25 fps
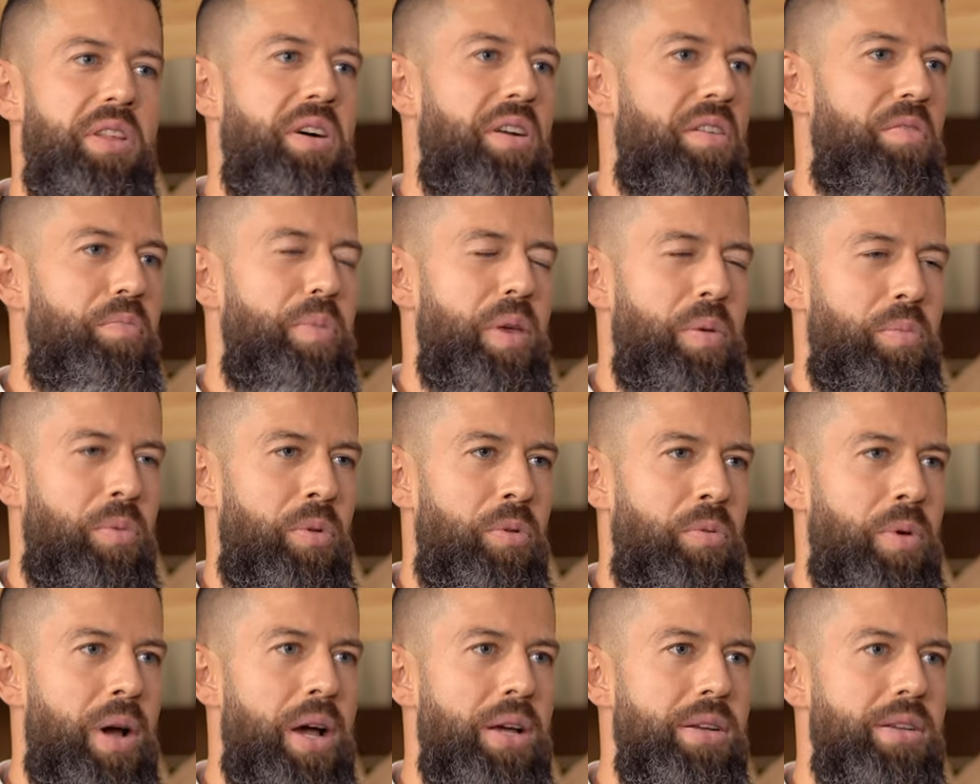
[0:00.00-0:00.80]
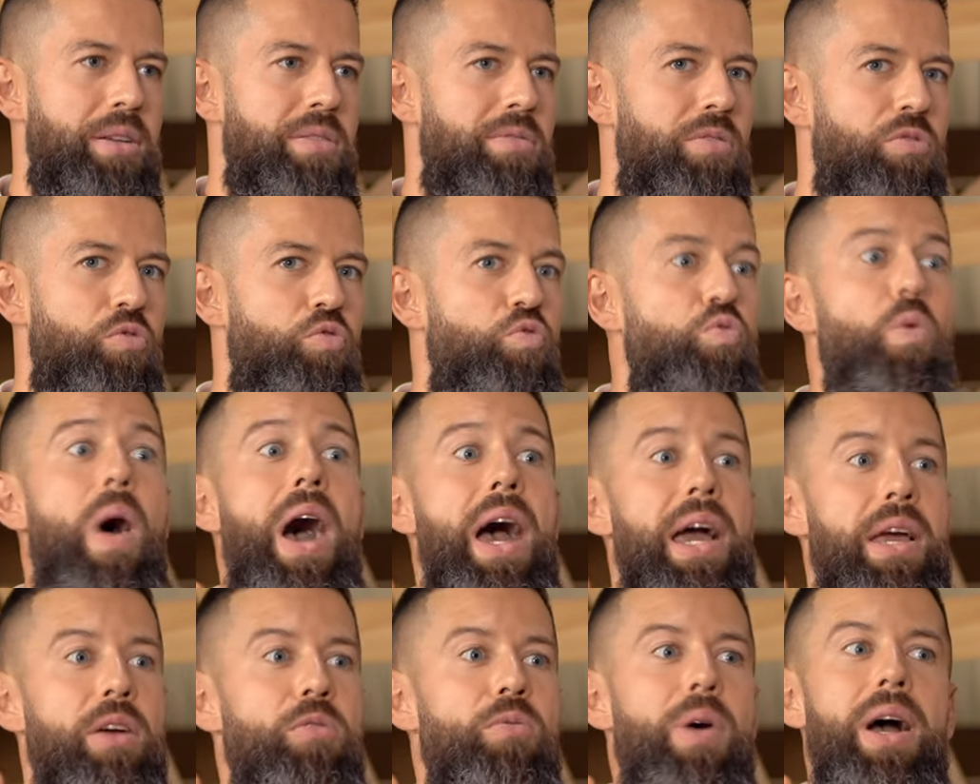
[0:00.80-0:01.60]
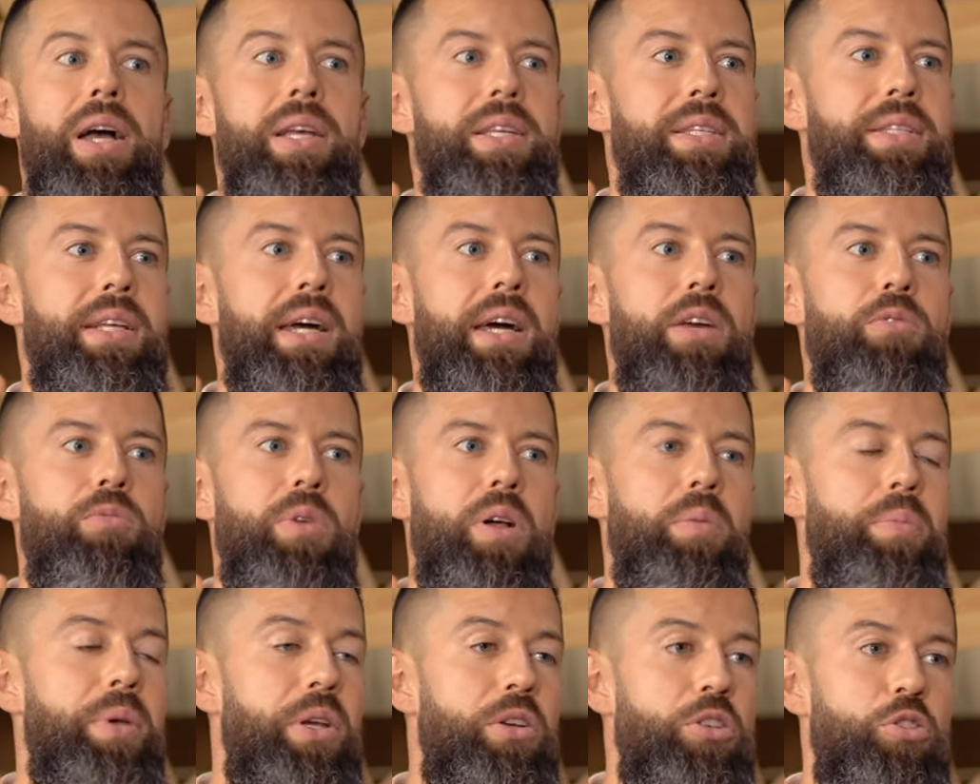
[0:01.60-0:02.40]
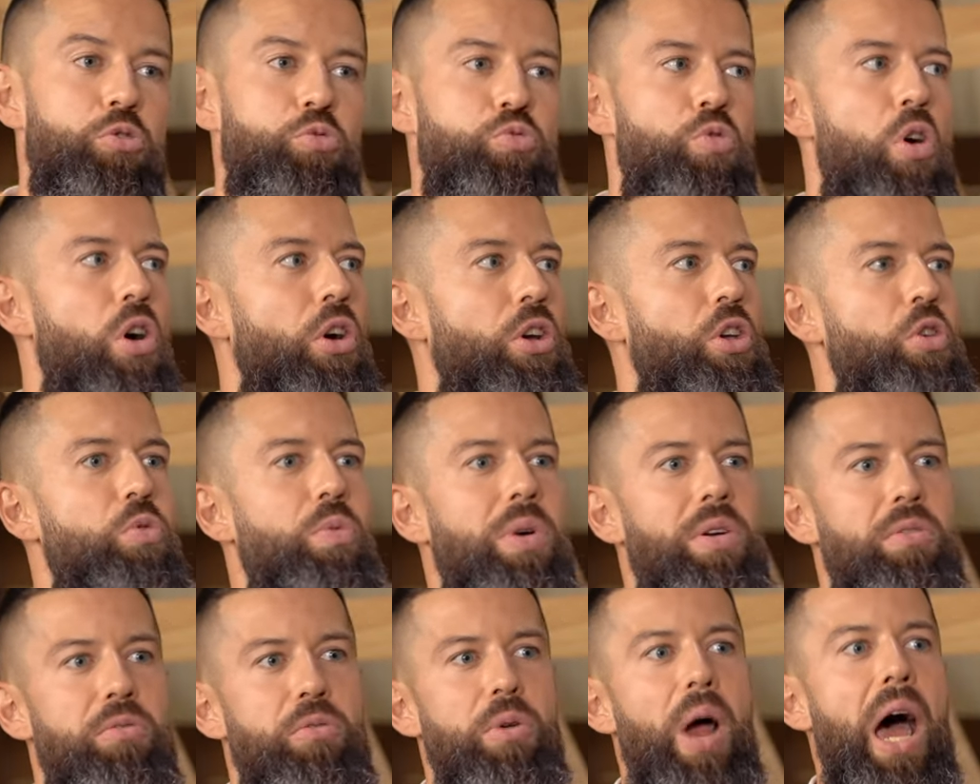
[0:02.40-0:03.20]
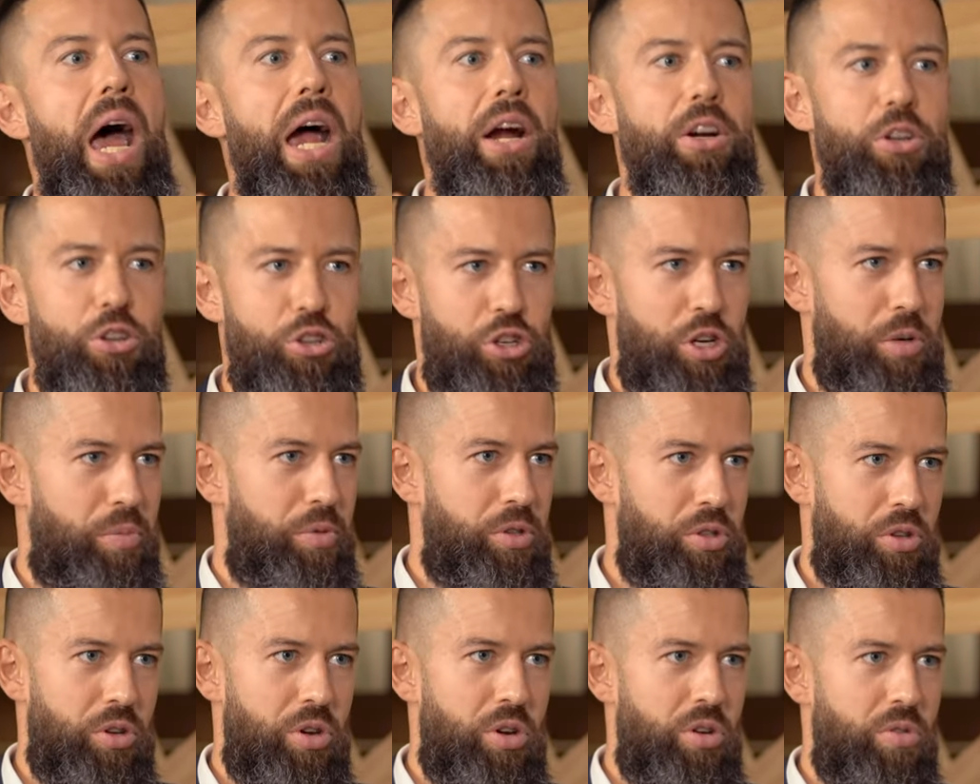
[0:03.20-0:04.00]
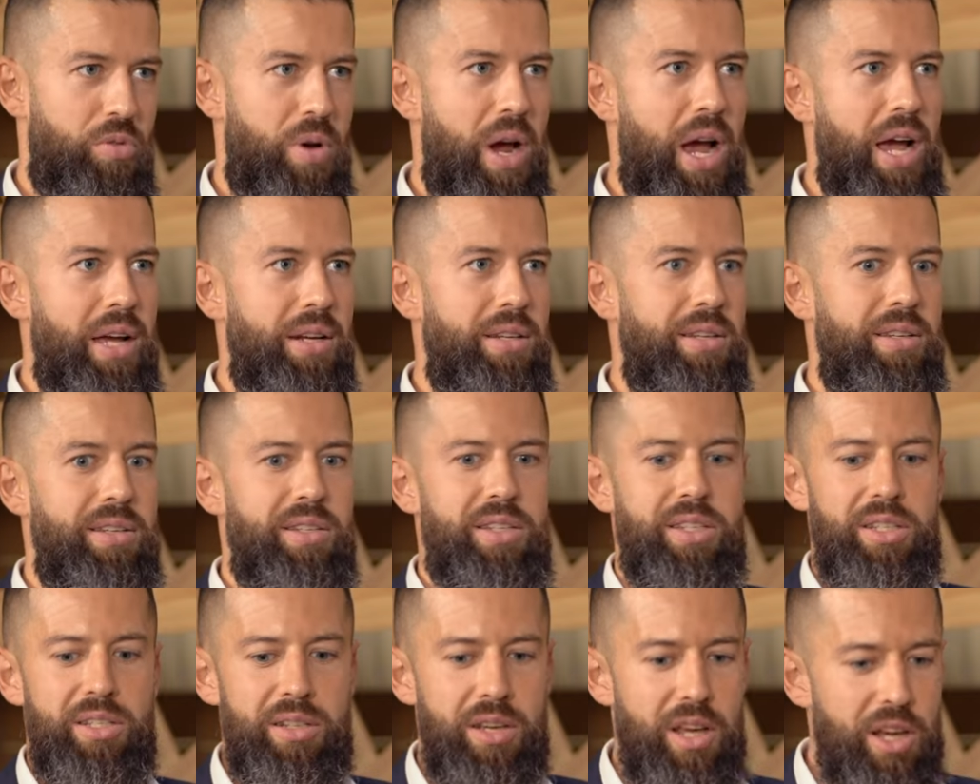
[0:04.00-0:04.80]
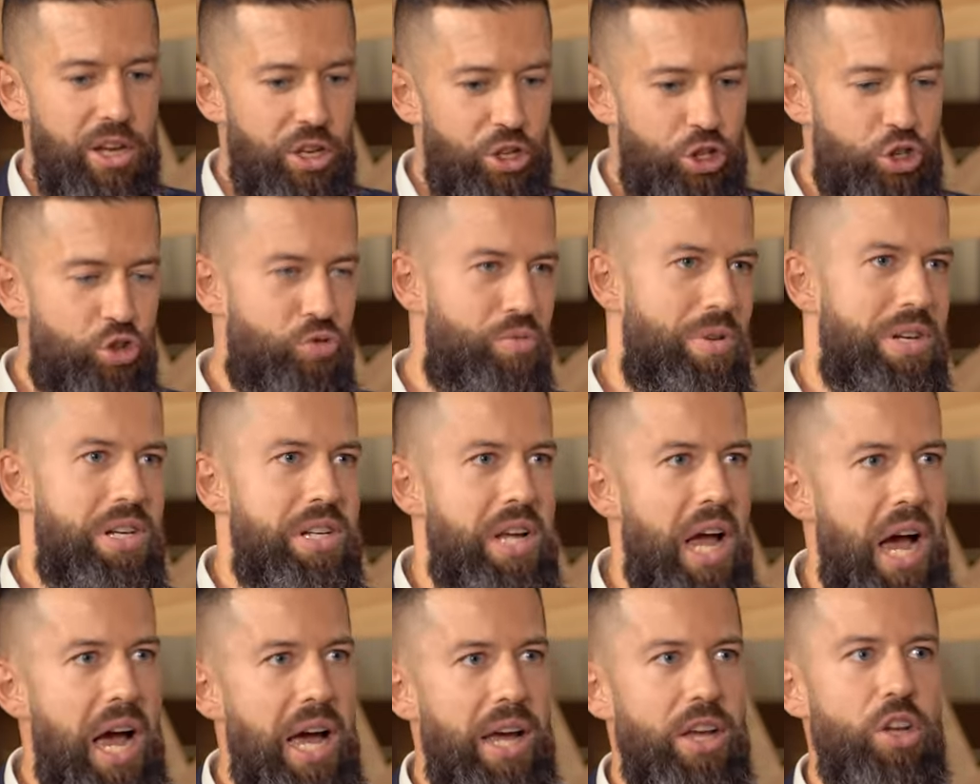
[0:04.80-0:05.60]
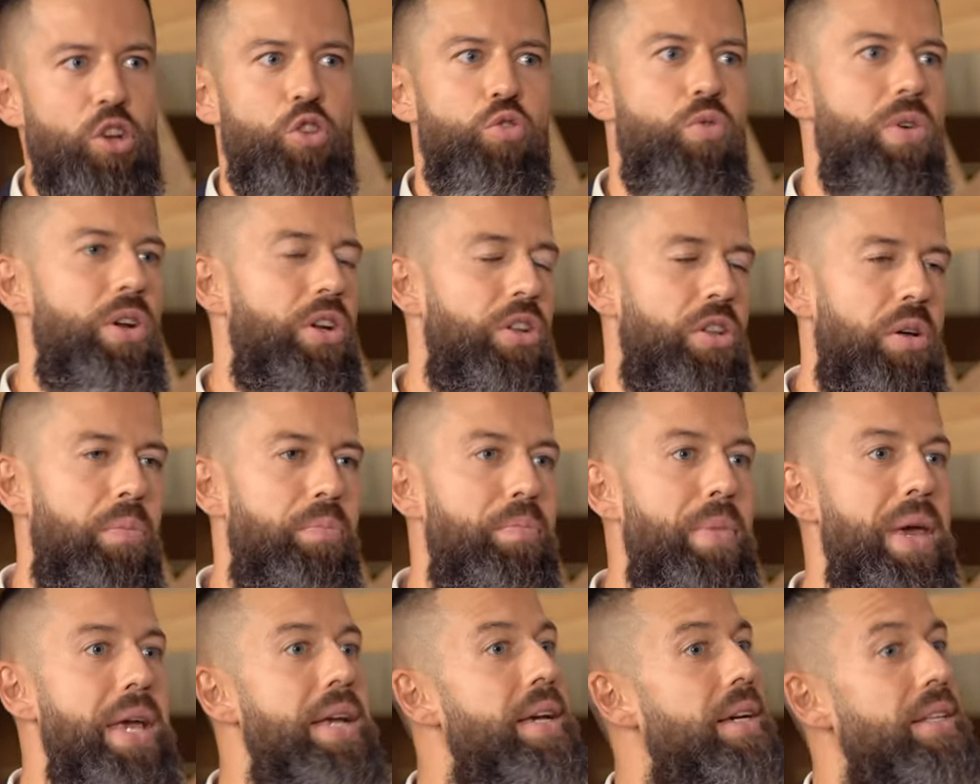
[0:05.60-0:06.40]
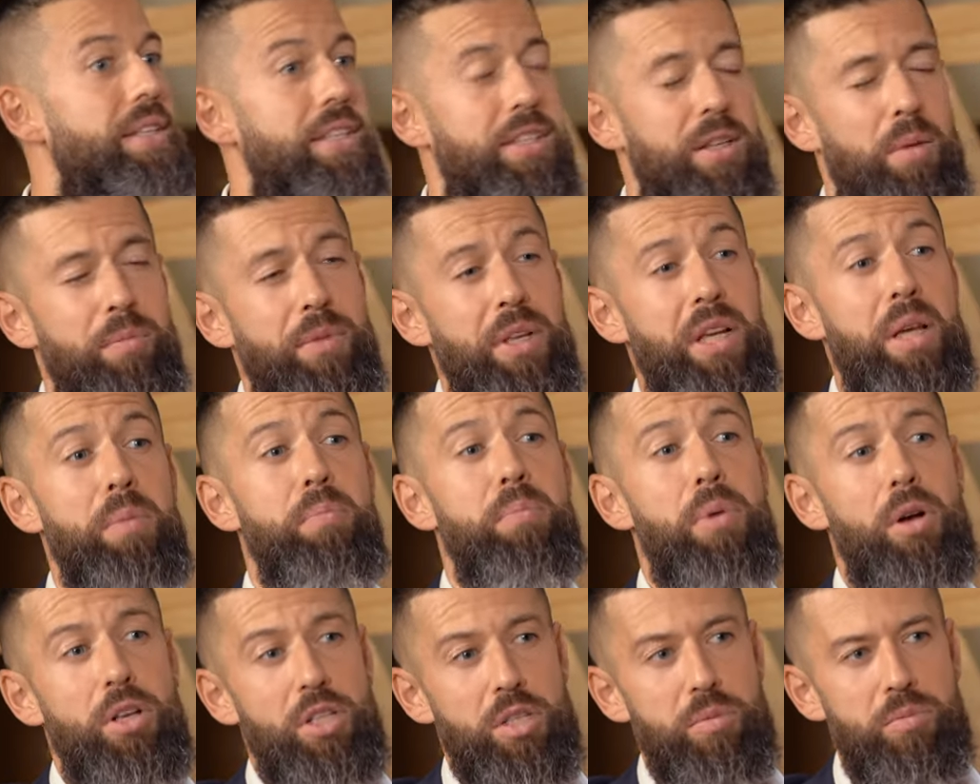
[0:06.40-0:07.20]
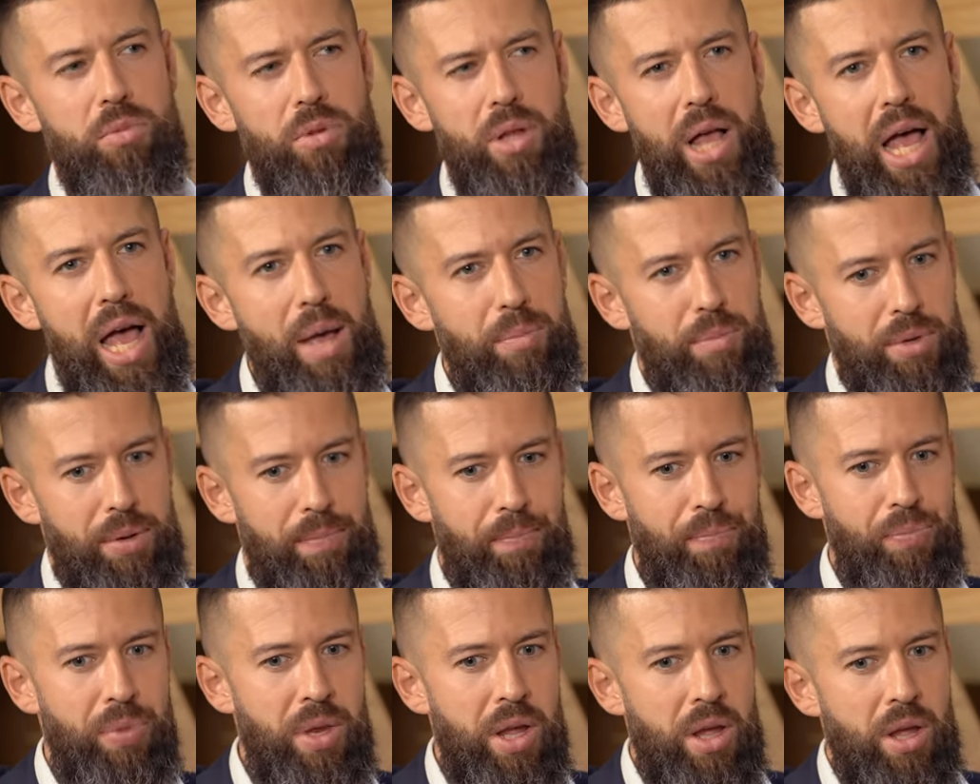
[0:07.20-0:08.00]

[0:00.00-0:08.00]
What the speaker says: a lot of people, right? And why? Why is that? Well, because Rocky went through hardships, right? He's a street guy who ended up making something impossible happen.